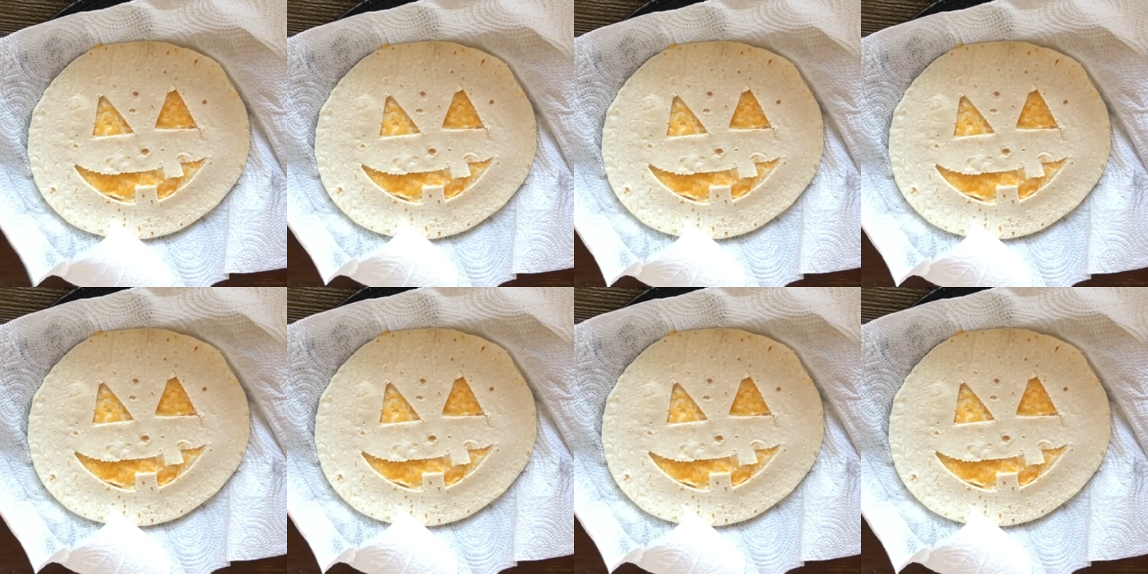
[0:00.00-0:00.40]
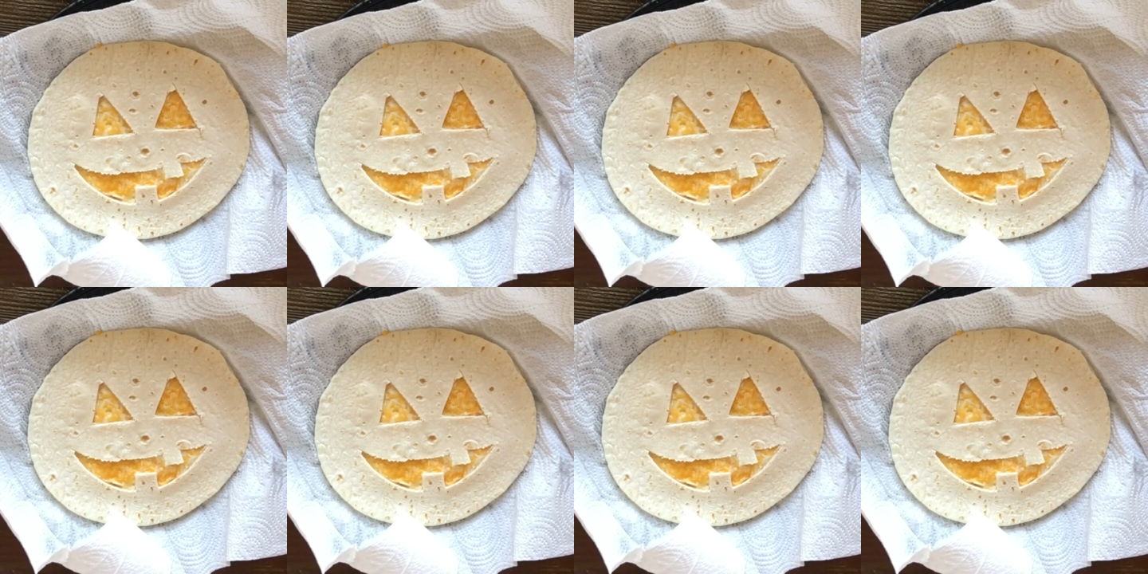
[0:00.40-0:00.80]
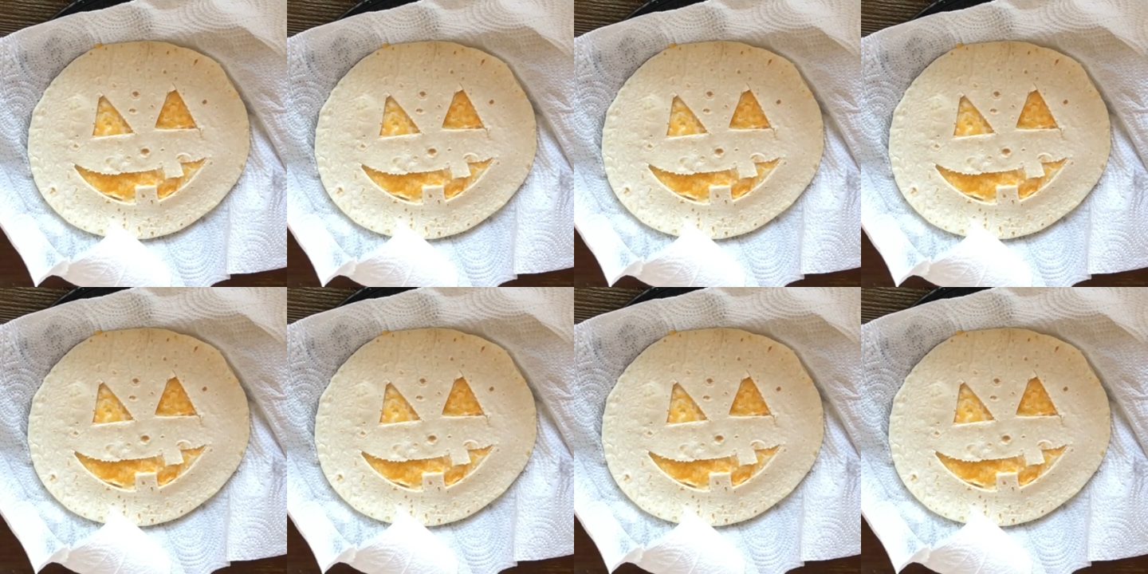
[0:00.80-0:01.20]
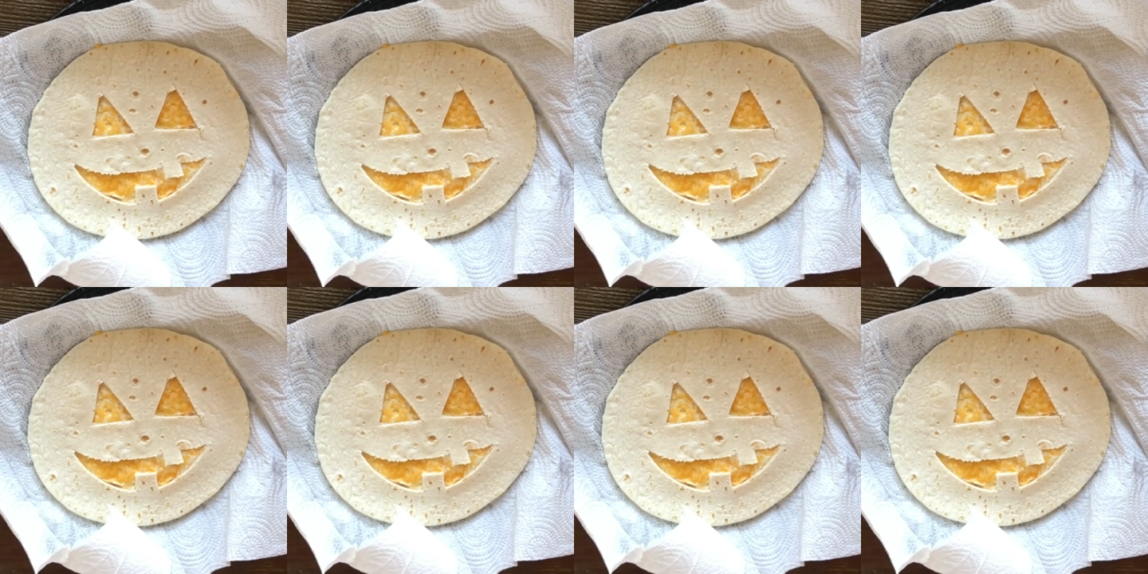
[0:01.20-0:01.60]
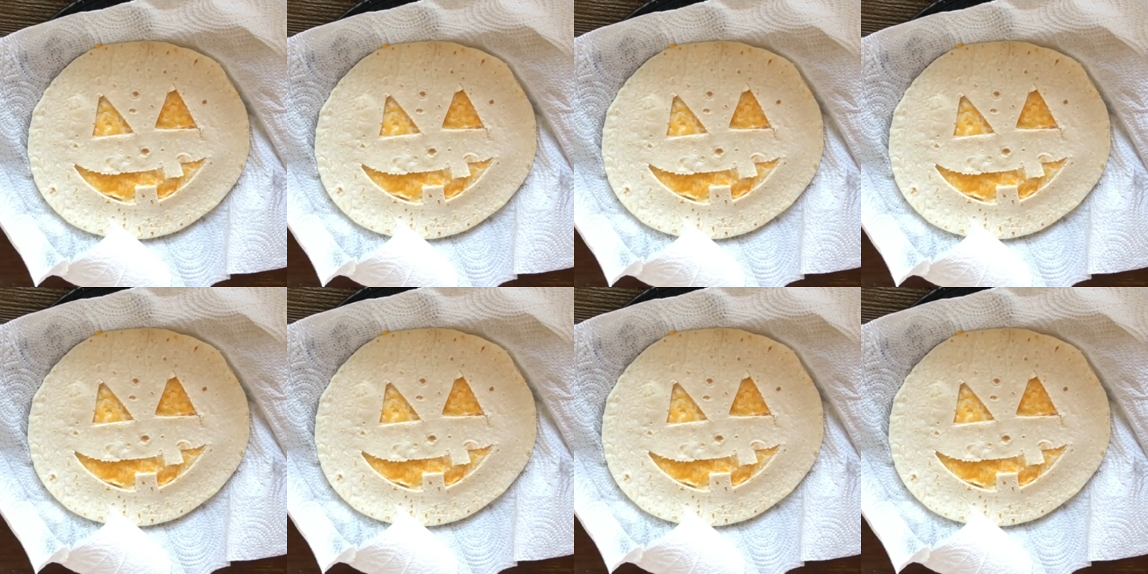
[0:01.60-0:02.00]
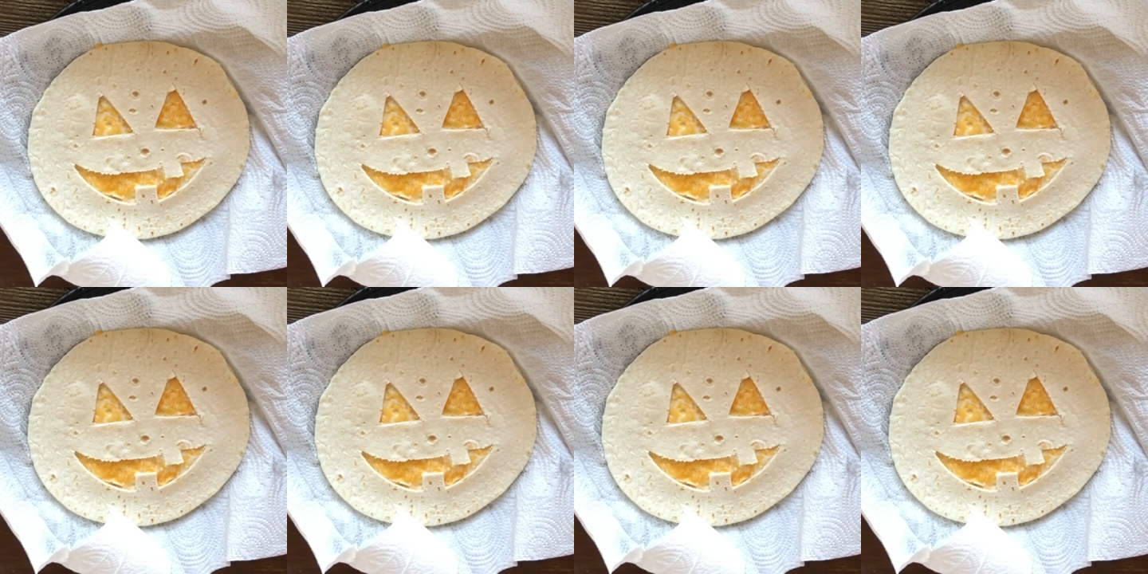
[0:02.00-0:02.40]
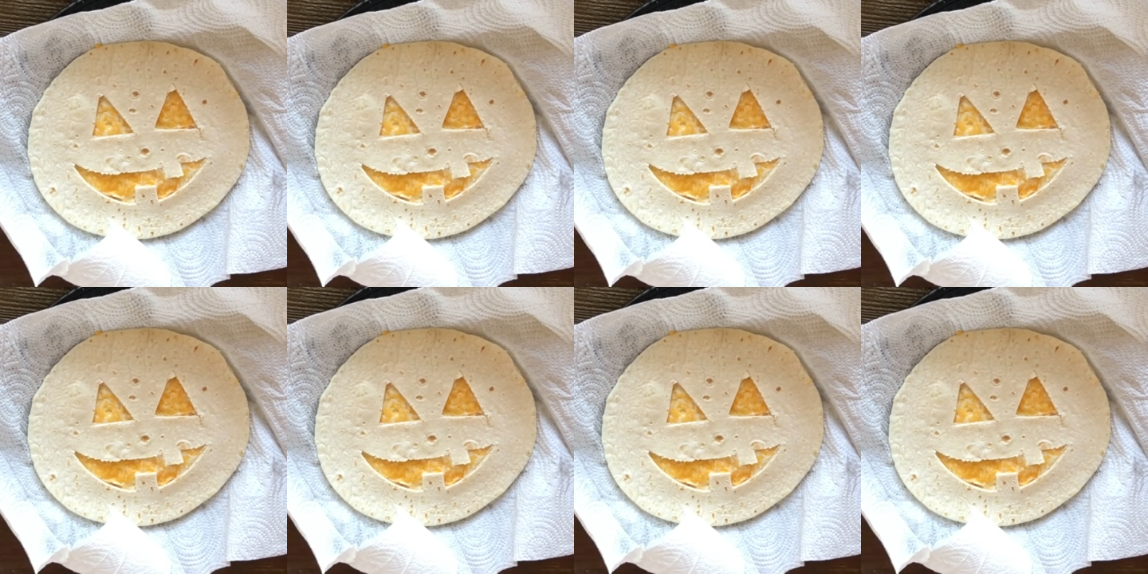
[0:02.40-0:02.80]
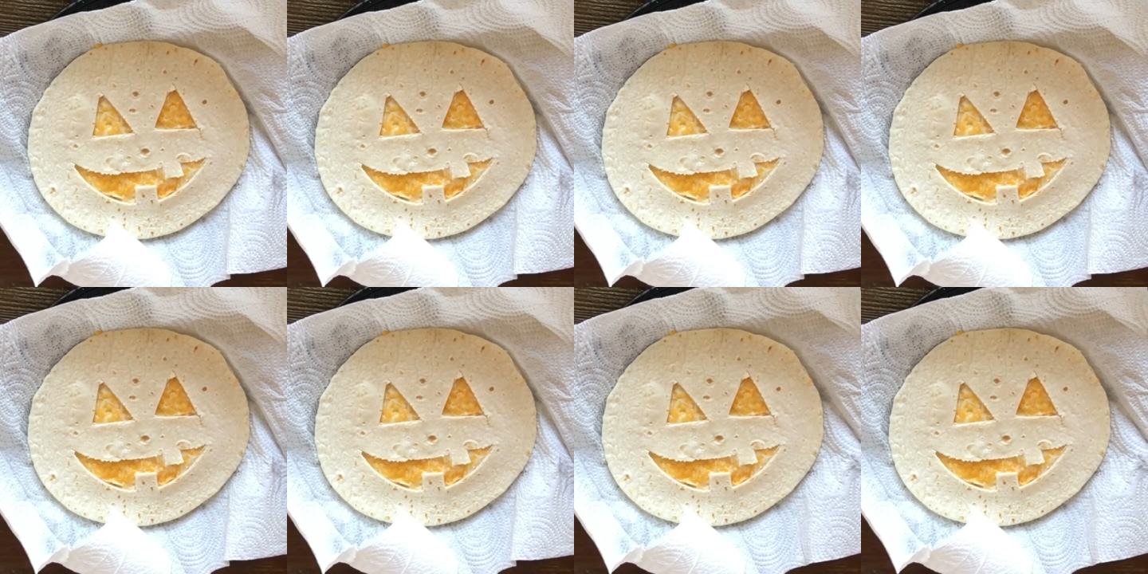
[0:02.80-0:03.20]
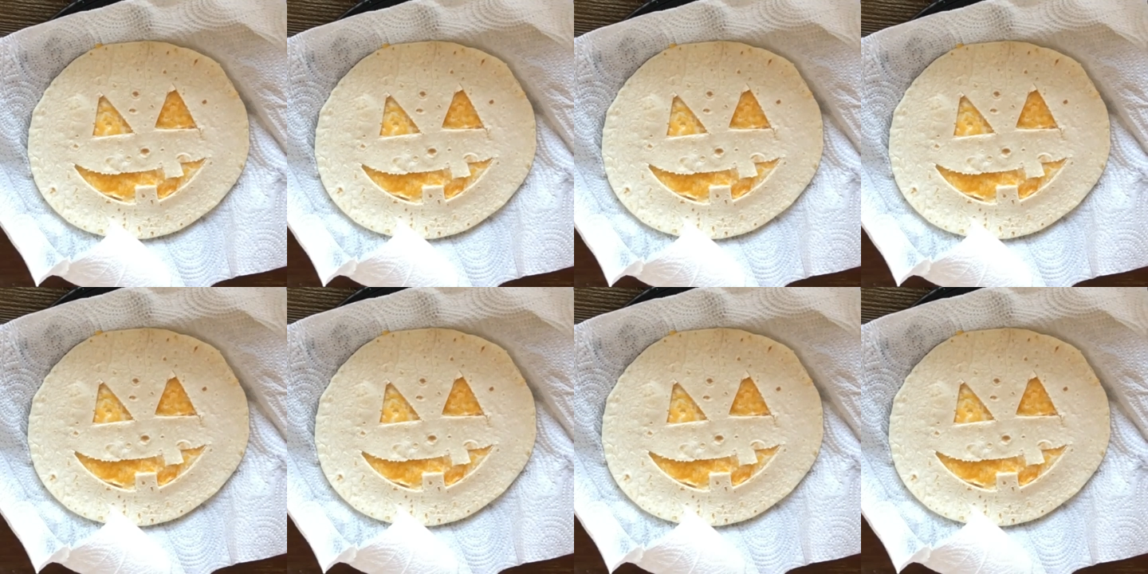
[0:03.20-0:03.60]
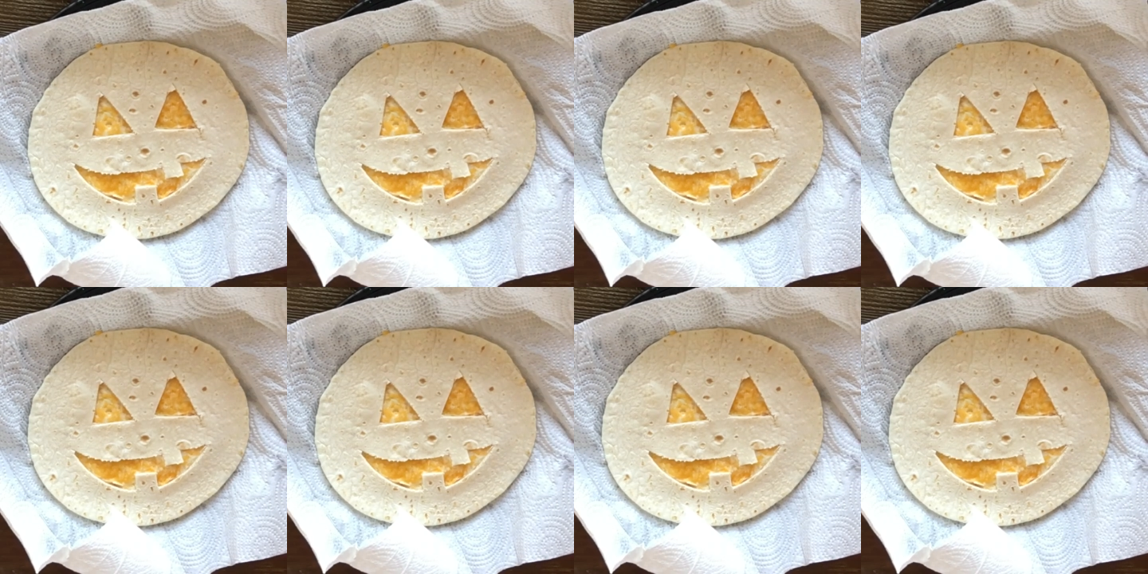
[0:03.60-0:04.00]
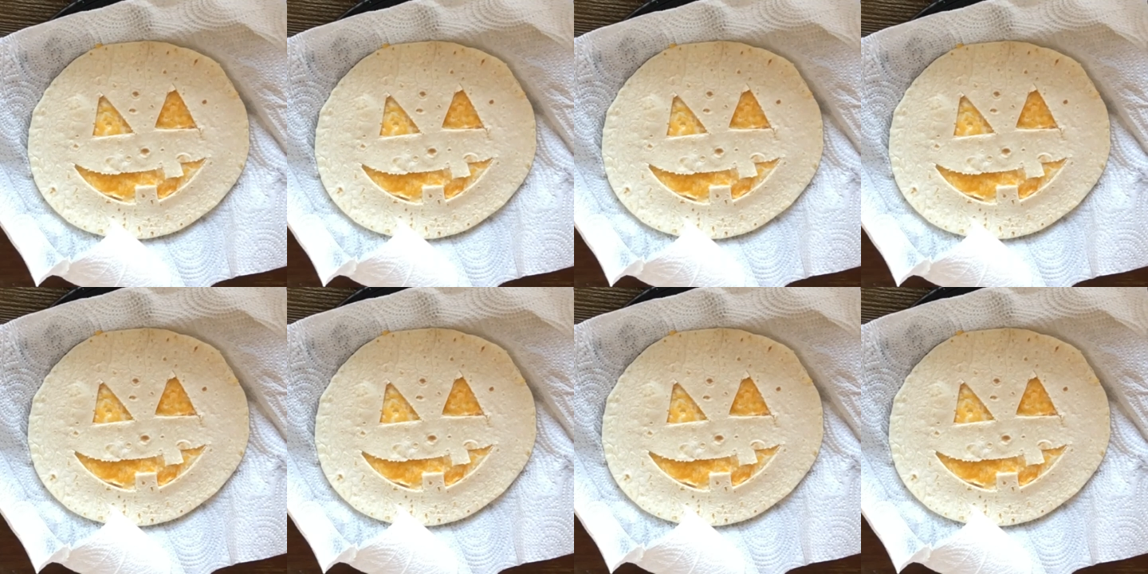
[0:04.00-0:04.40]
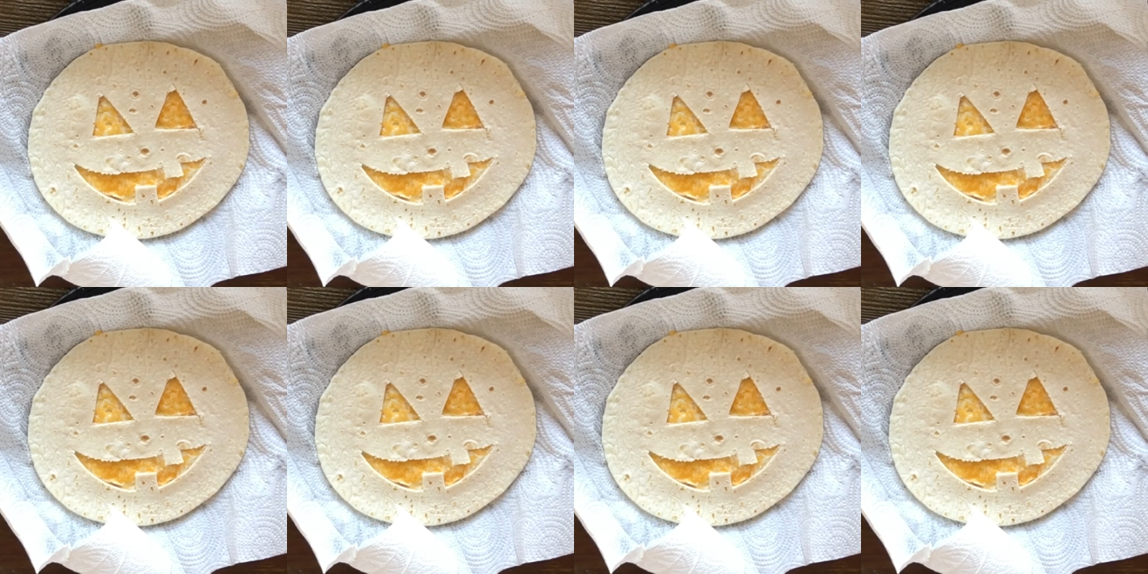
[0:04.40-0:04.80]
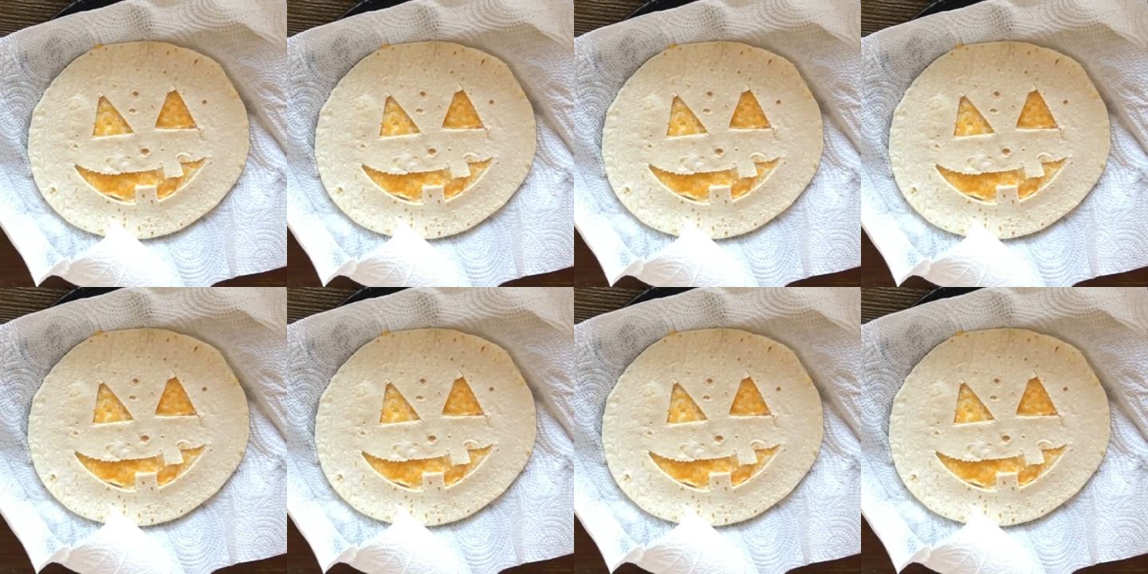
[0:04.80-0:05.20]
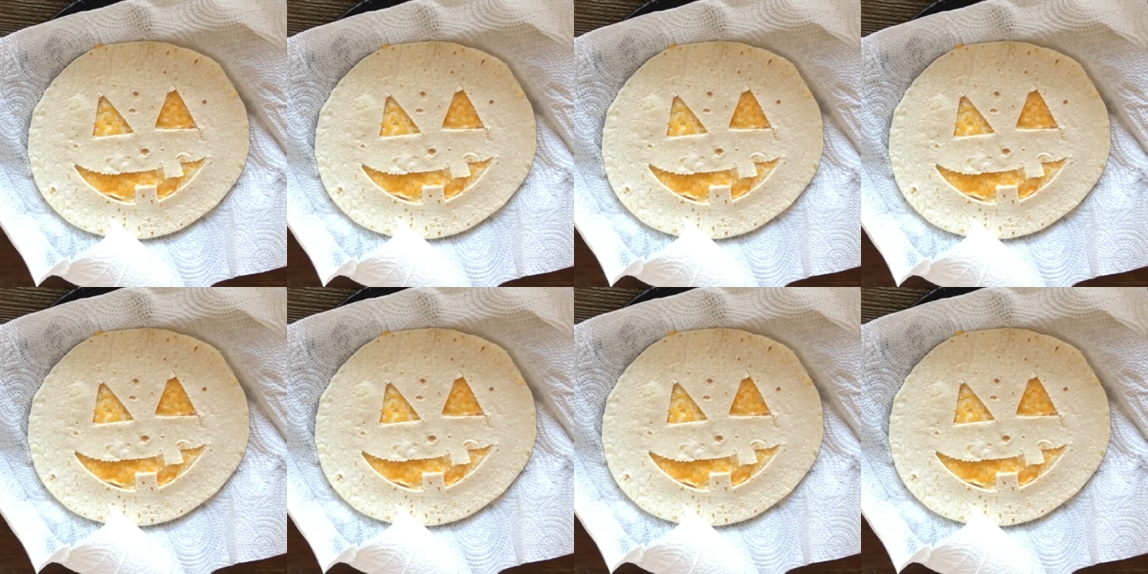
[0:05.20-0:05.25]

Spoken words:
Nobody's mouth can be seen.